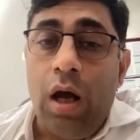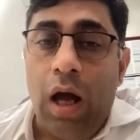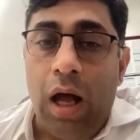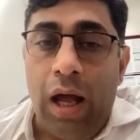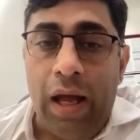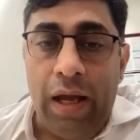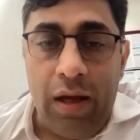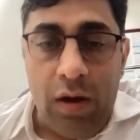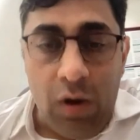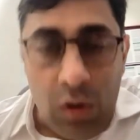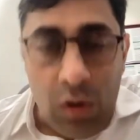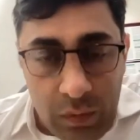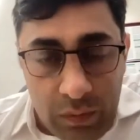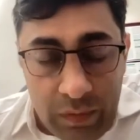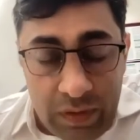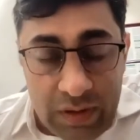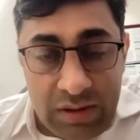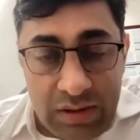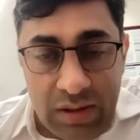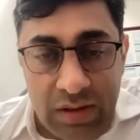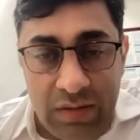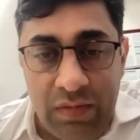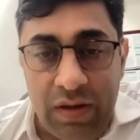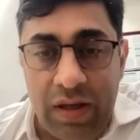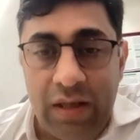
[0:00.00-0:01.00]
I
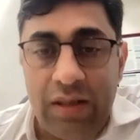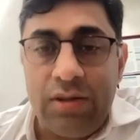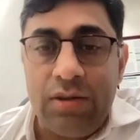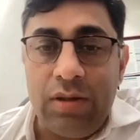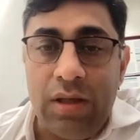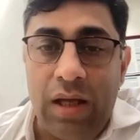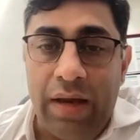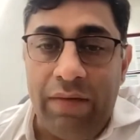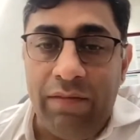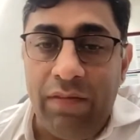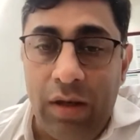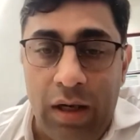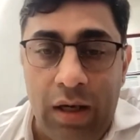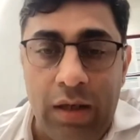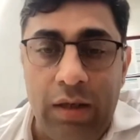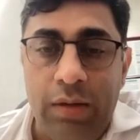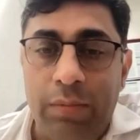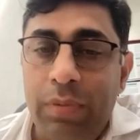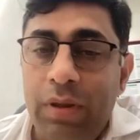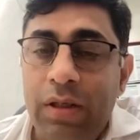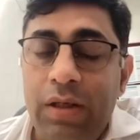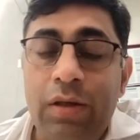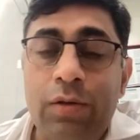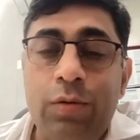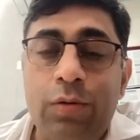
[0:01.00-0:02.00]
always advise
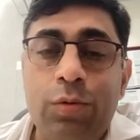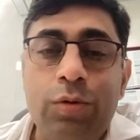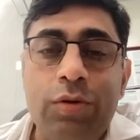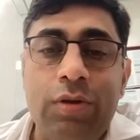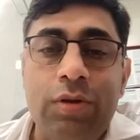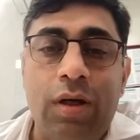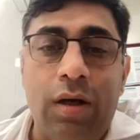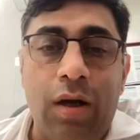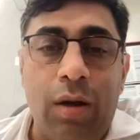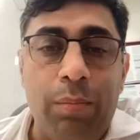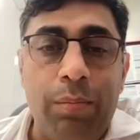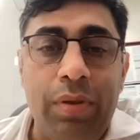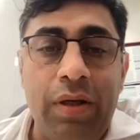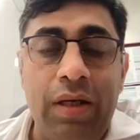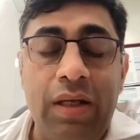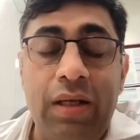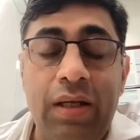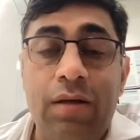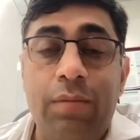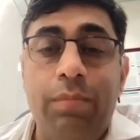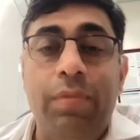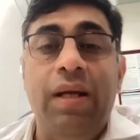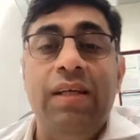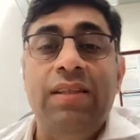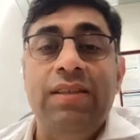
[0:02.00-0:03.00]
anybody who's
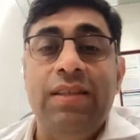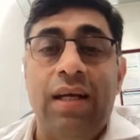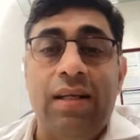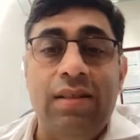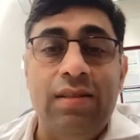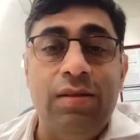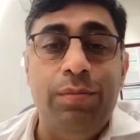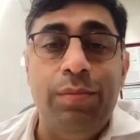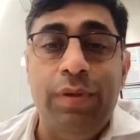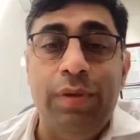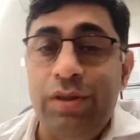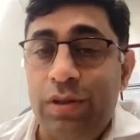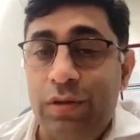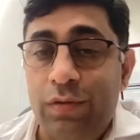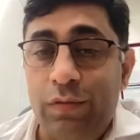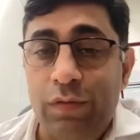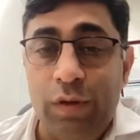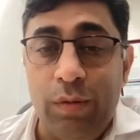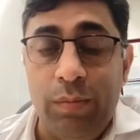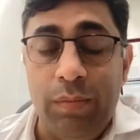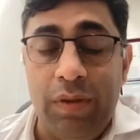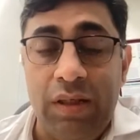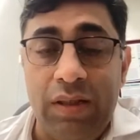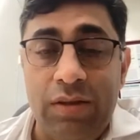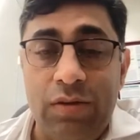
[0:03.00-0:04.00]
accompanying a breast cancer patient
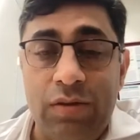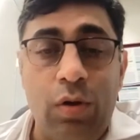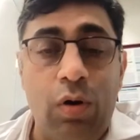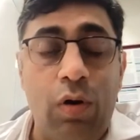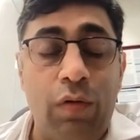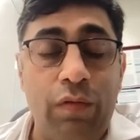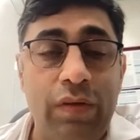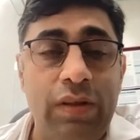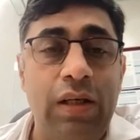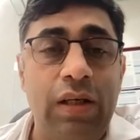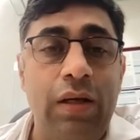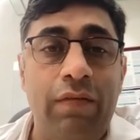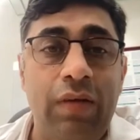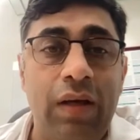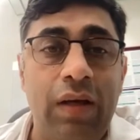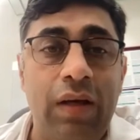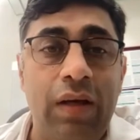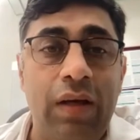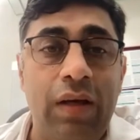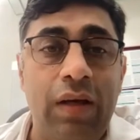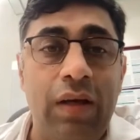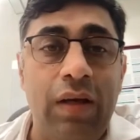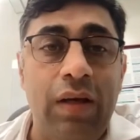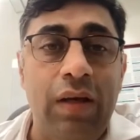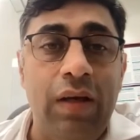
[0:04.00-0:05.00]
with me. So obviously
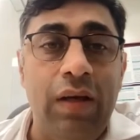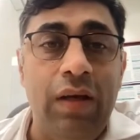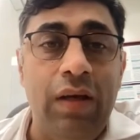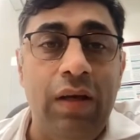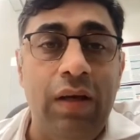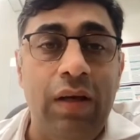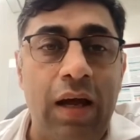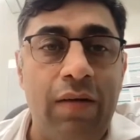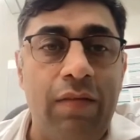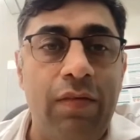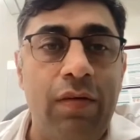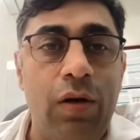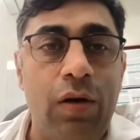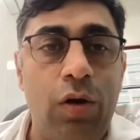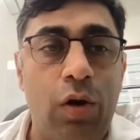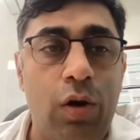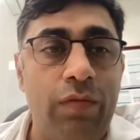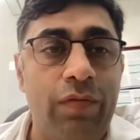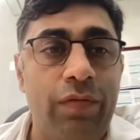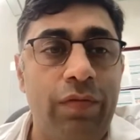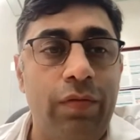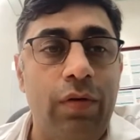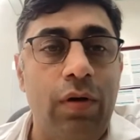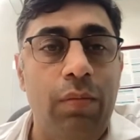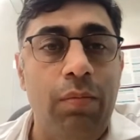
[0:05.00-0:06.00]
we'll have have a lot of
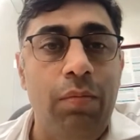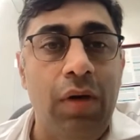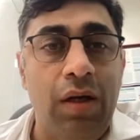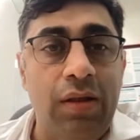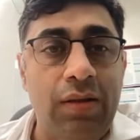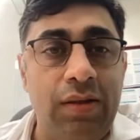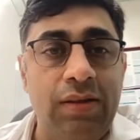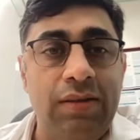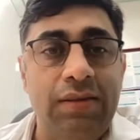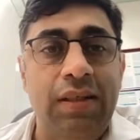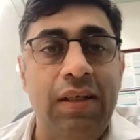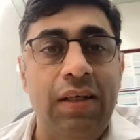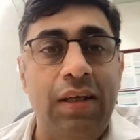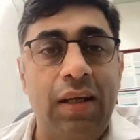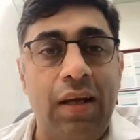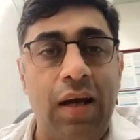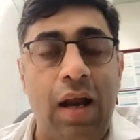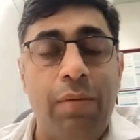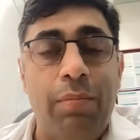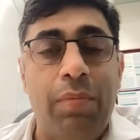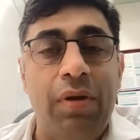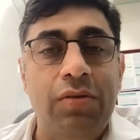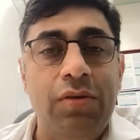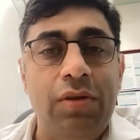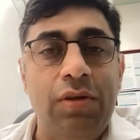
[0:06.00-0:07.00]
mothers and
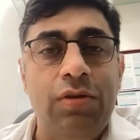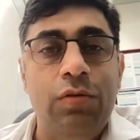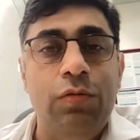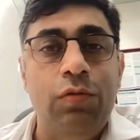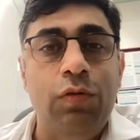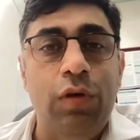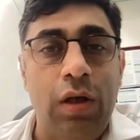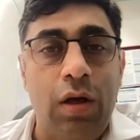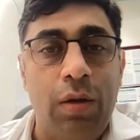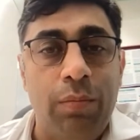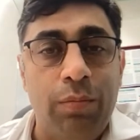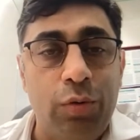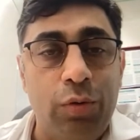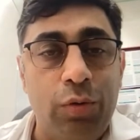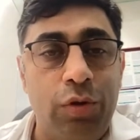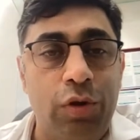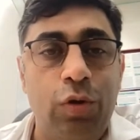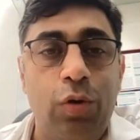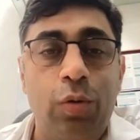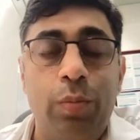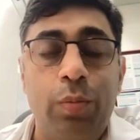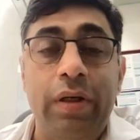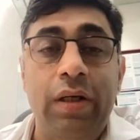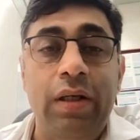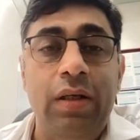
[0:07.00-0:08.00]
grandmothers who will come to the
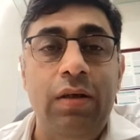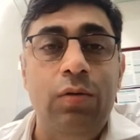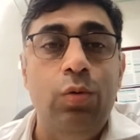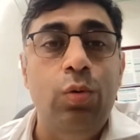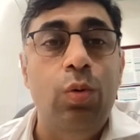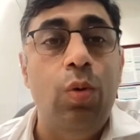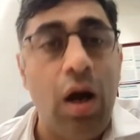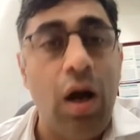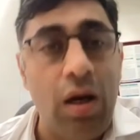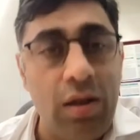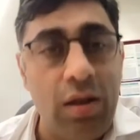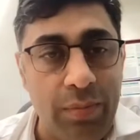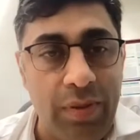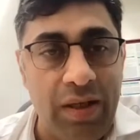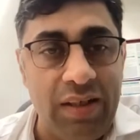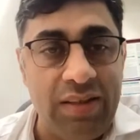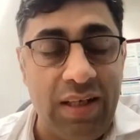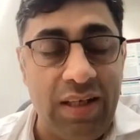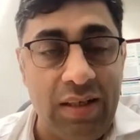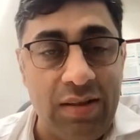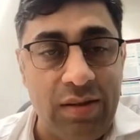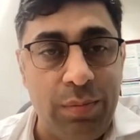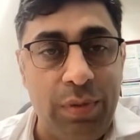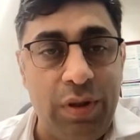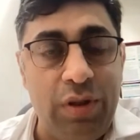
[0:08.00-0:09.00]
OPD who are the breast
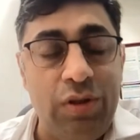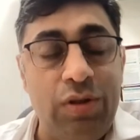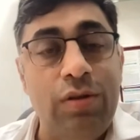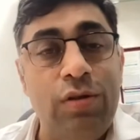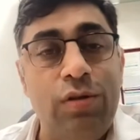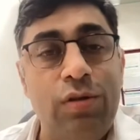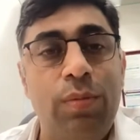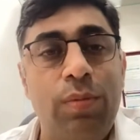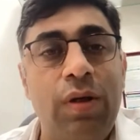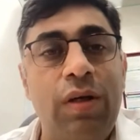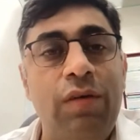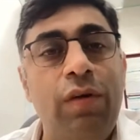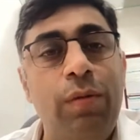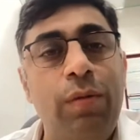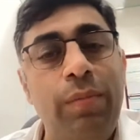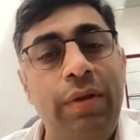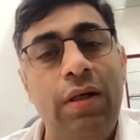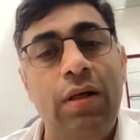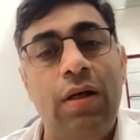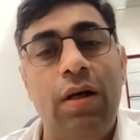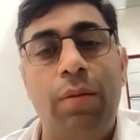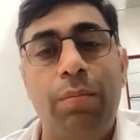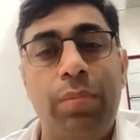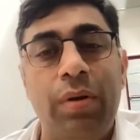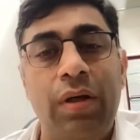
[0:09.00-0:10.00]
cancer patients, but will be
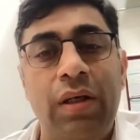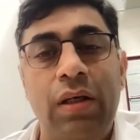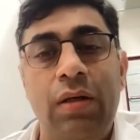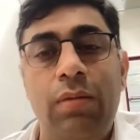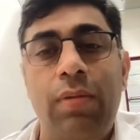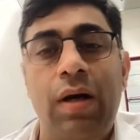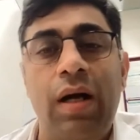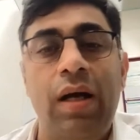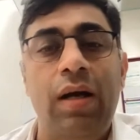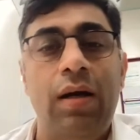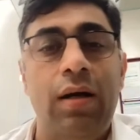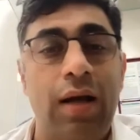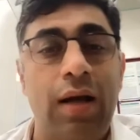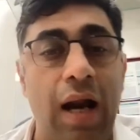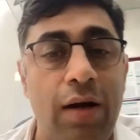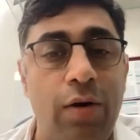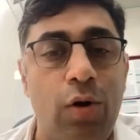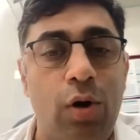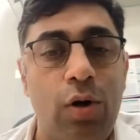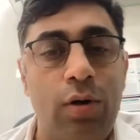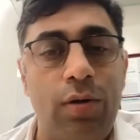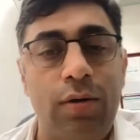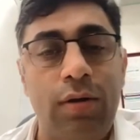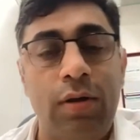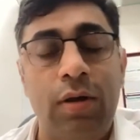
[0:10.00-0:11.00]
accompanied by a
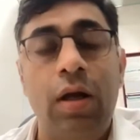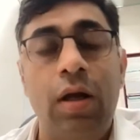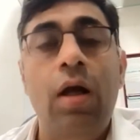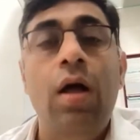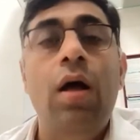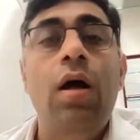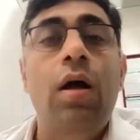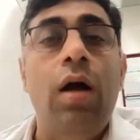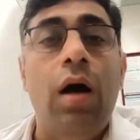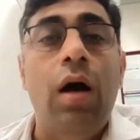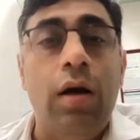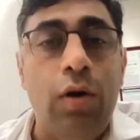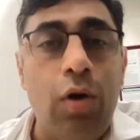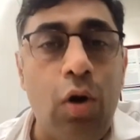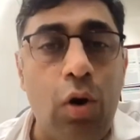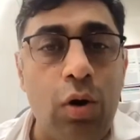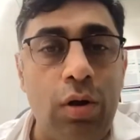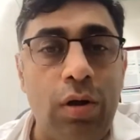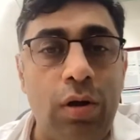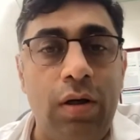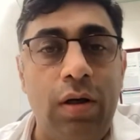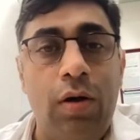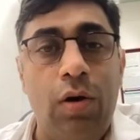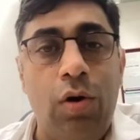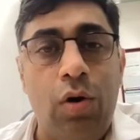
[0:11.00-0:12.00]
granddaughter, a
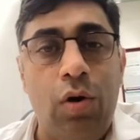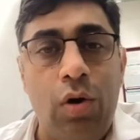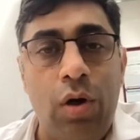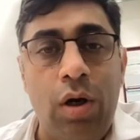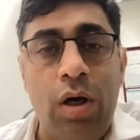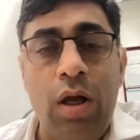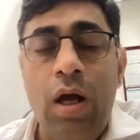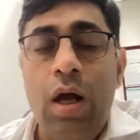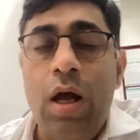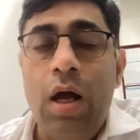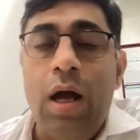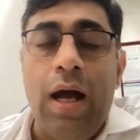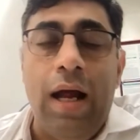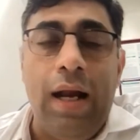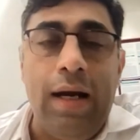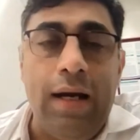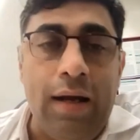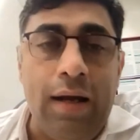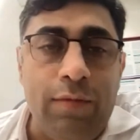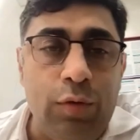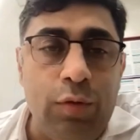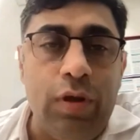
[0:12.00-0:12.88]
daughter-in-law. And I